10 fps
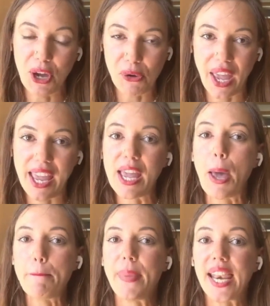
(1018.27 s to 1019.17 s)
Okay,
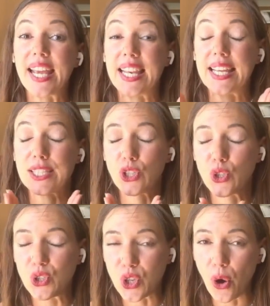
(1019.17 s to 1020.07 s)
but it is
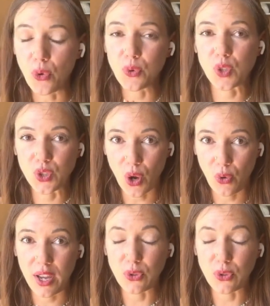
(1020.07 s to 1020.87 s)
so, so,